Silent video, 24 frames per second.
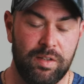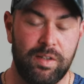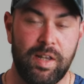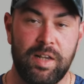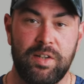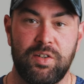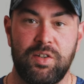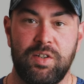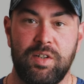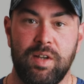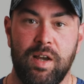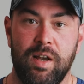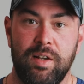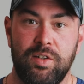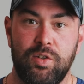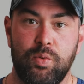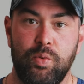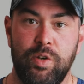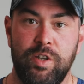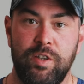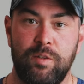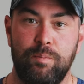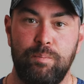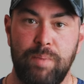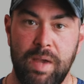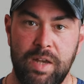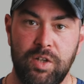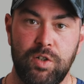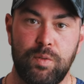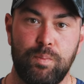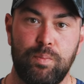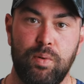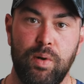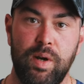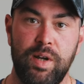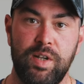That starts with
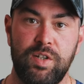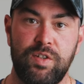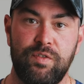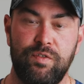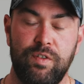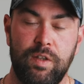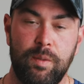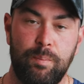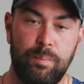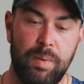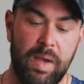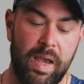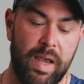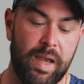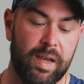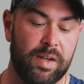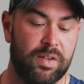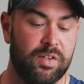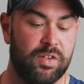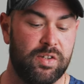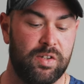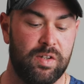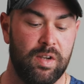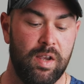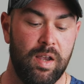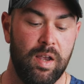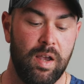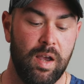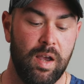bench press for the pecs,